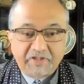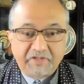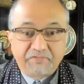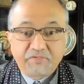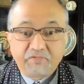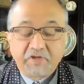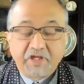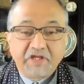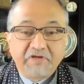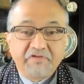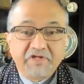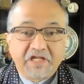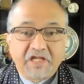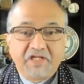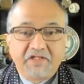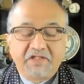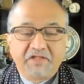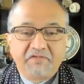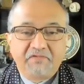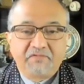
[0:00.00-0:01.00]

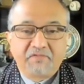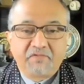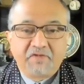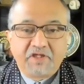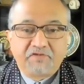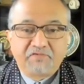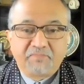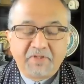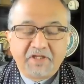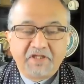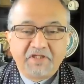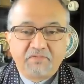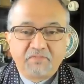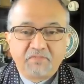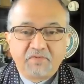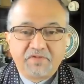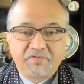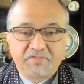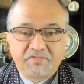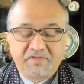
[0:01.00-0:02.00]
erudite and to explain
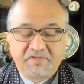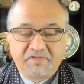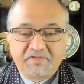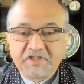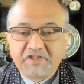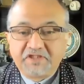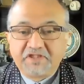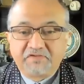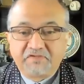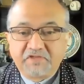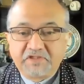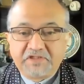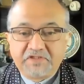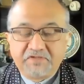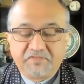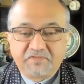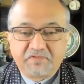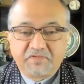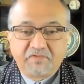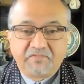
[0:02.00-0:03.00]
to us this
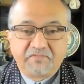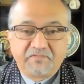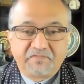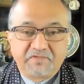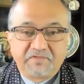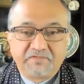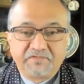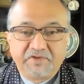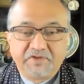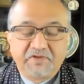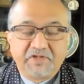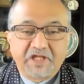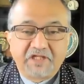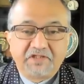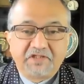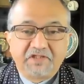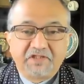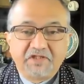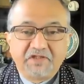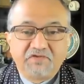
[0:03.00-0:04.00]
nitty-gritties of the
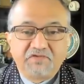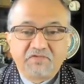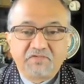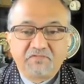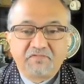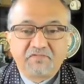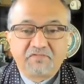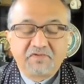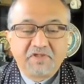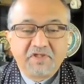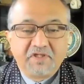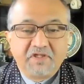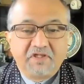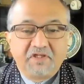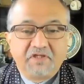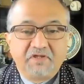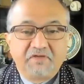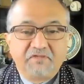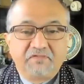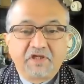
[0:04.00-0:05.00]
United Nations
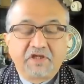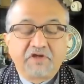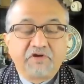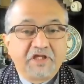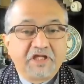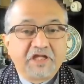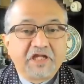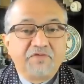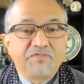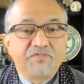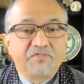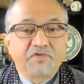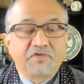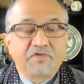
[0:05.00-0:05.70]
Security Council